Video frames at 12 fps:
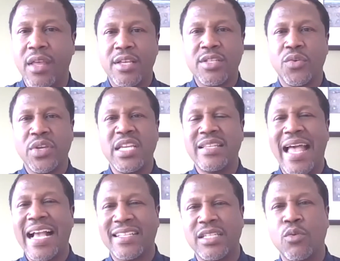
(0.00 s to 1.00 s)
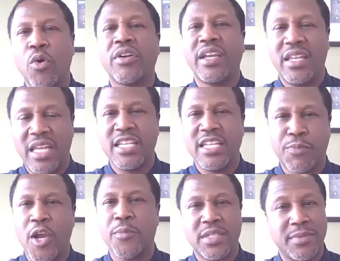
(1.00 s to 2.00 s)
And so he's actually working in his
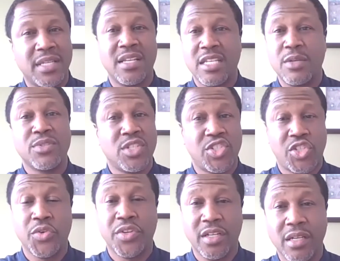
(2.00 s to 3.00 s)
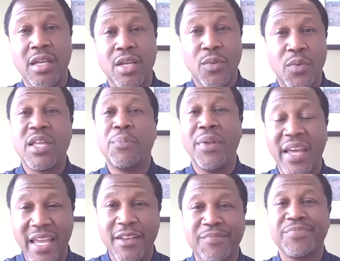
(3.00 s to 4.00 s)
purpose because he was a shooter when he
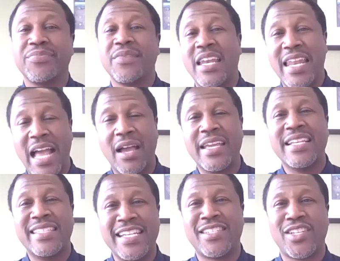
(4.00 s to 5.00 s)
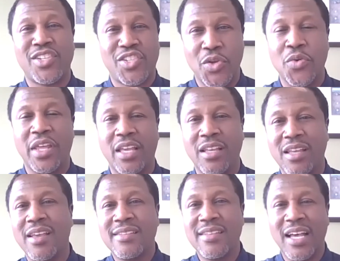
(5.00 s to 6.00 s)
played, and now he teaches shooting
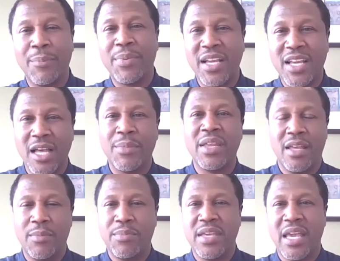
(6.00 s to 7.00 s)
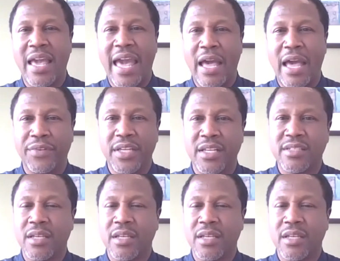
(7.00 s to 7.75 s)
to up and coming NBA athletes.